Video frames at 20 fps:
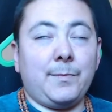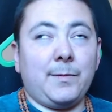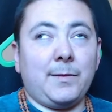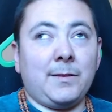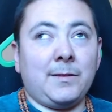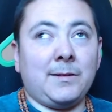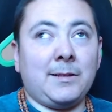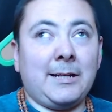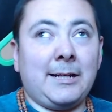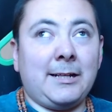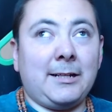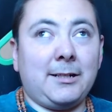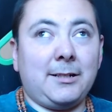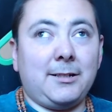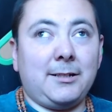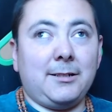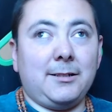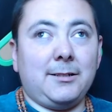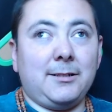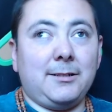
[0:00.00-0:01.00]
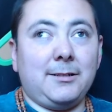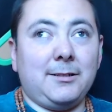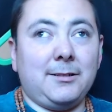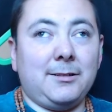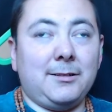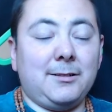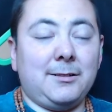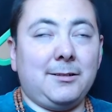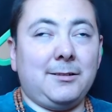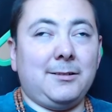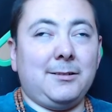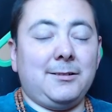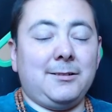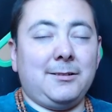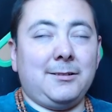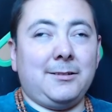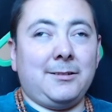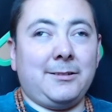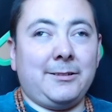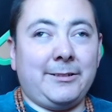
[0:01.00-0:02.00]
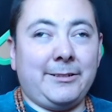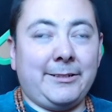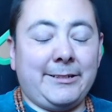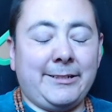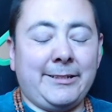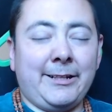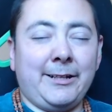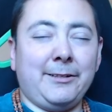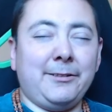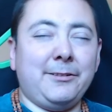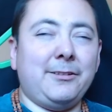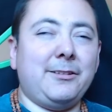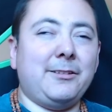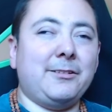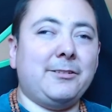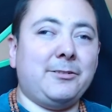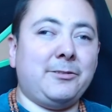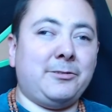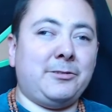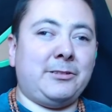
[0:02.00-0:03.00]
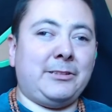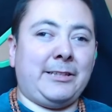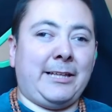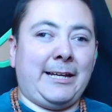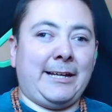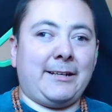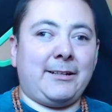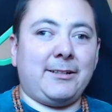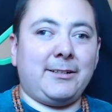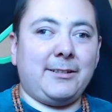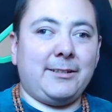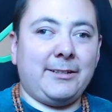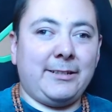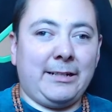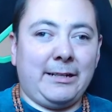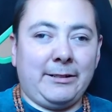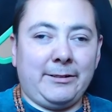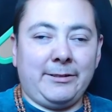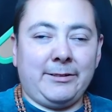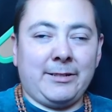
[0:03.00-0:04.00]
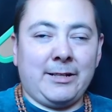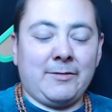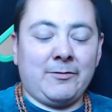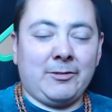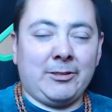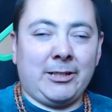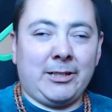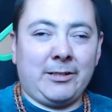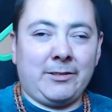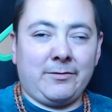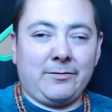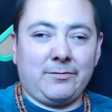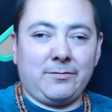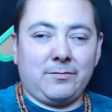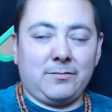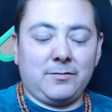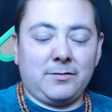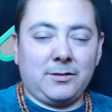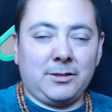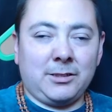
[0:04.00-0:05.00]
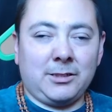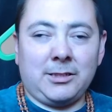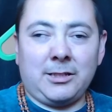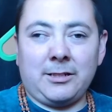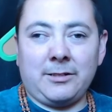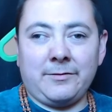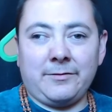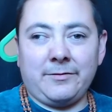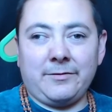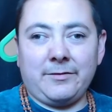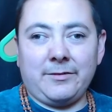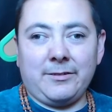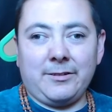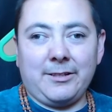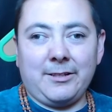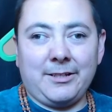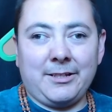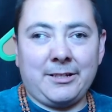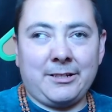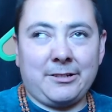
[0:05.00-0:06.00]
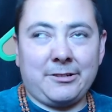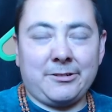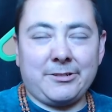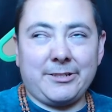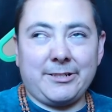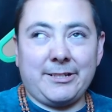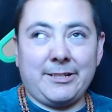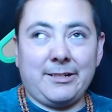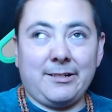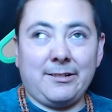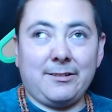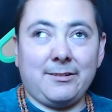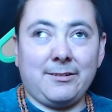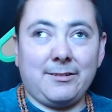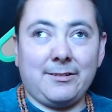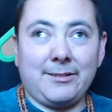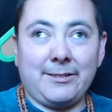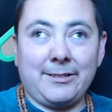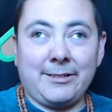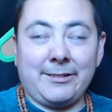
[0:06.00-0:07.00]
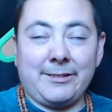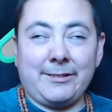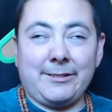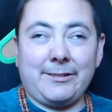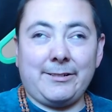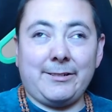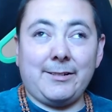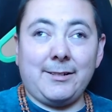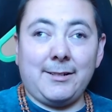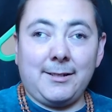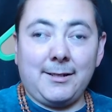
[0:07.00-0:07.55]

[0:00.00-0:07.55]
like good health, or like, you know, you have a lot of energy in